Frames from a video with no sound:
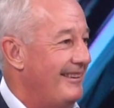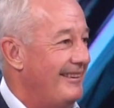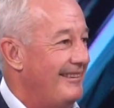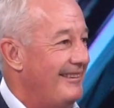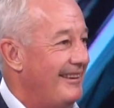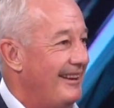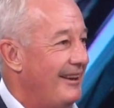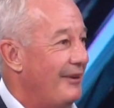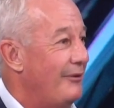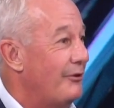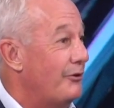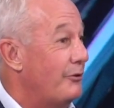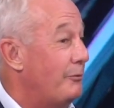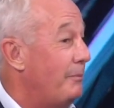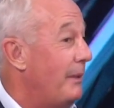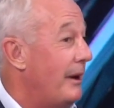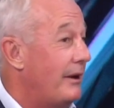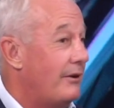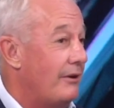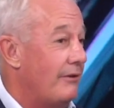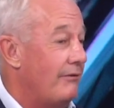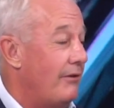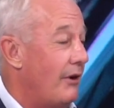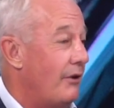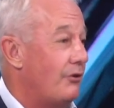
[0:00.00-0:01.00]

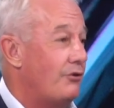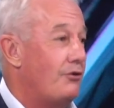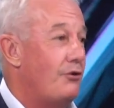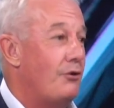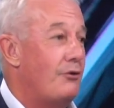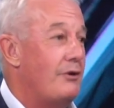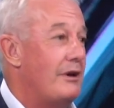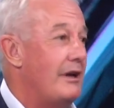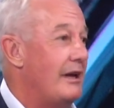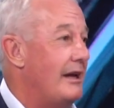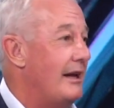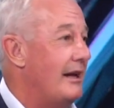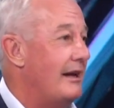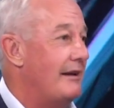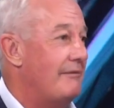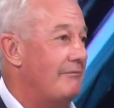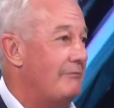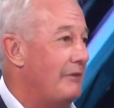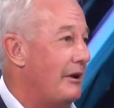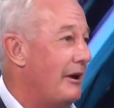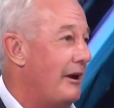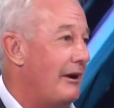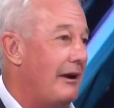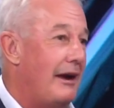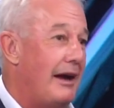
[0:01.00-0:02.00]
Irrespective, I was talking here,
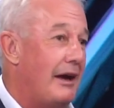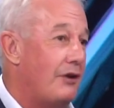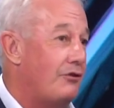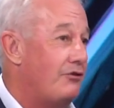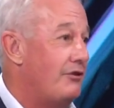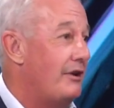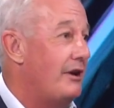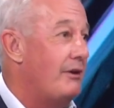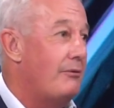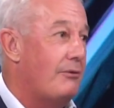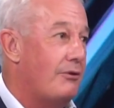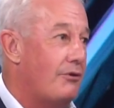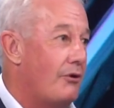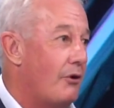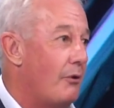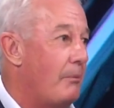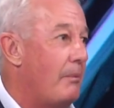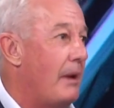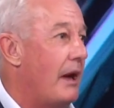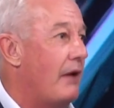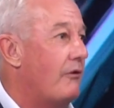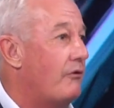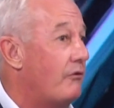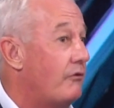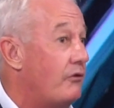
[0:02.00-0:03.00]
last year with you
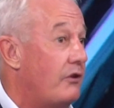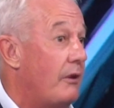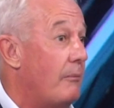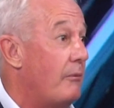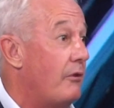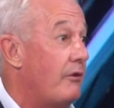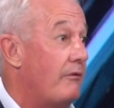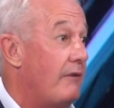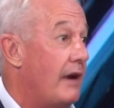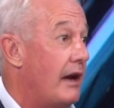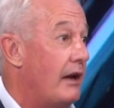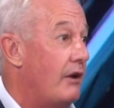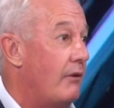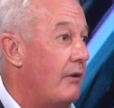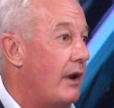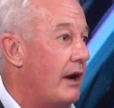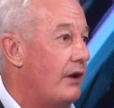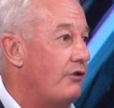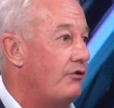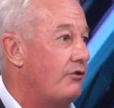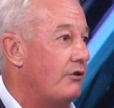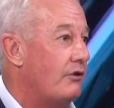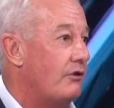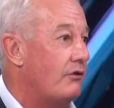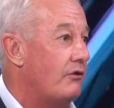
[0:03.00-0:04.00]
about some of the
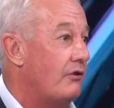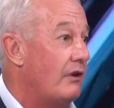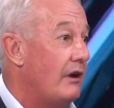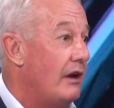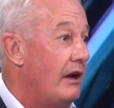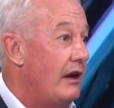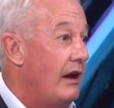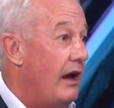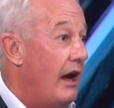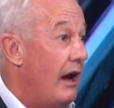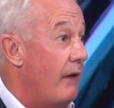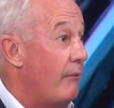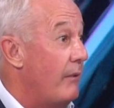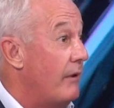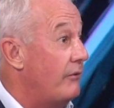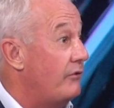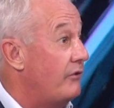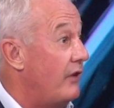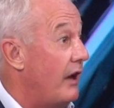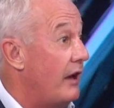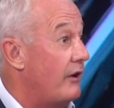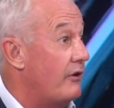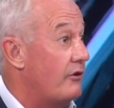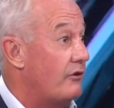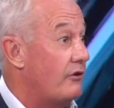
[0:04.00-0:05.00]
valuations, and we've
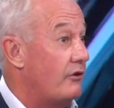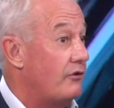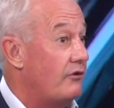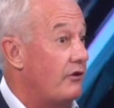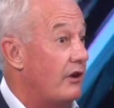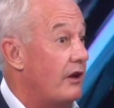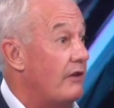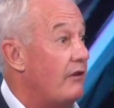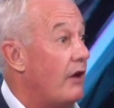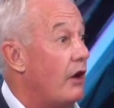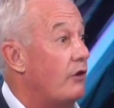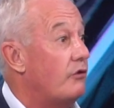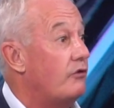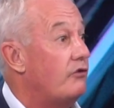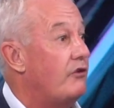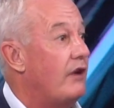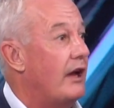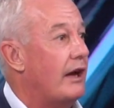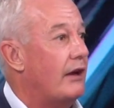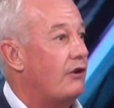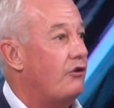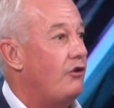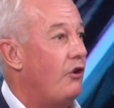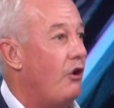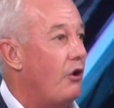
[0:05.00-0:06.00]
started to see those
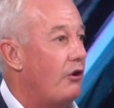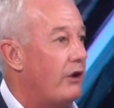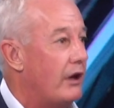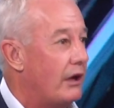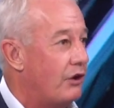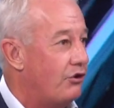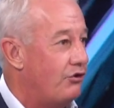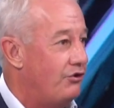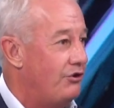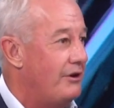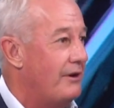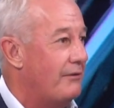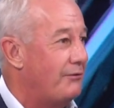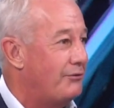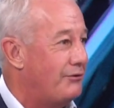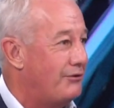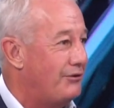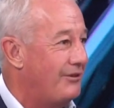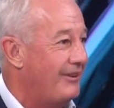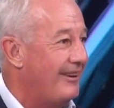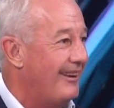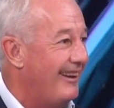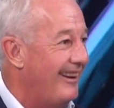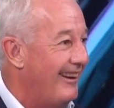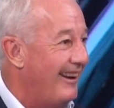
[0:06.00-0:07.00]
tectonic shifts
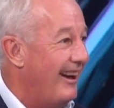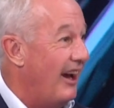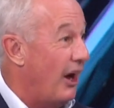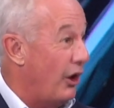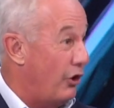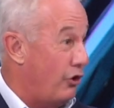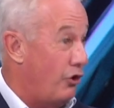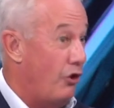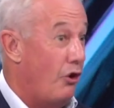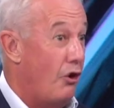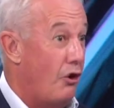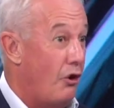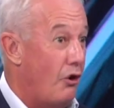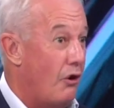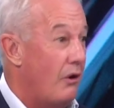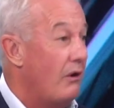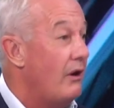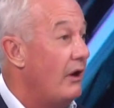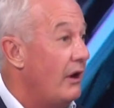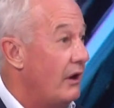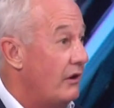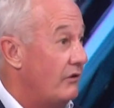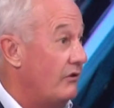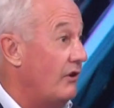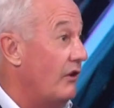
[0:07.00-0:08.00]
occur
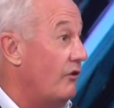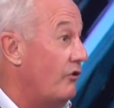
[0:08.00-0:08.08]
since